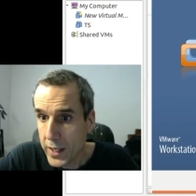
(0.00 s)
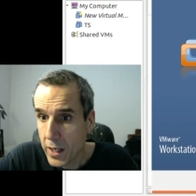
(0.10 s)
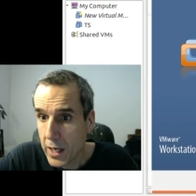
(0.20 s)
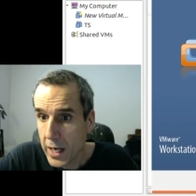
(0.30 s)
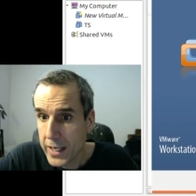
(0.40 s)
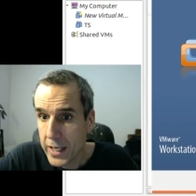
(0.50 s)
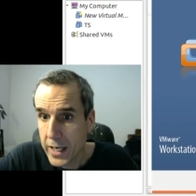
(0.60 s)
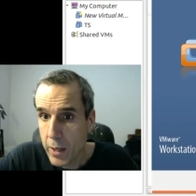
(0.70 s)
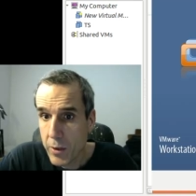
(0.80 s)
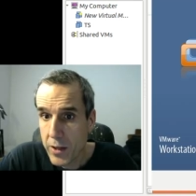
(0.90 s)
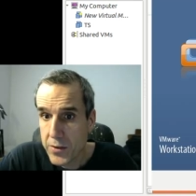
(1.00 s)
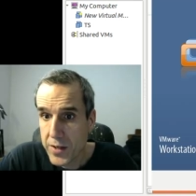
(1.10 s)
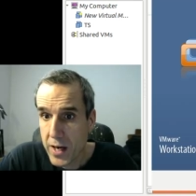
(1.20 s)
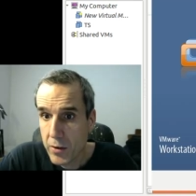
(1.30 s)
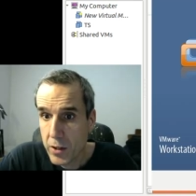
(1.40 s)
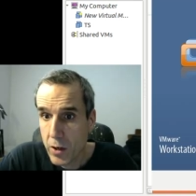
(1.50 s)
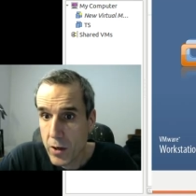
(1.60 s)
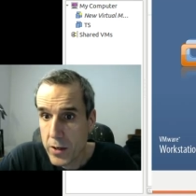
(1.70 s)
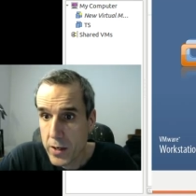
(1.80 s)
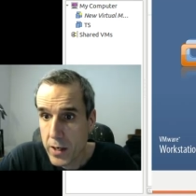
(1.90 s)
I can get rid of the sound
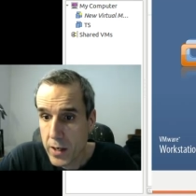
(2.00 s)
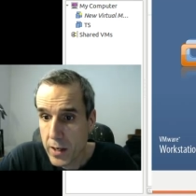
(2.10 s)
card.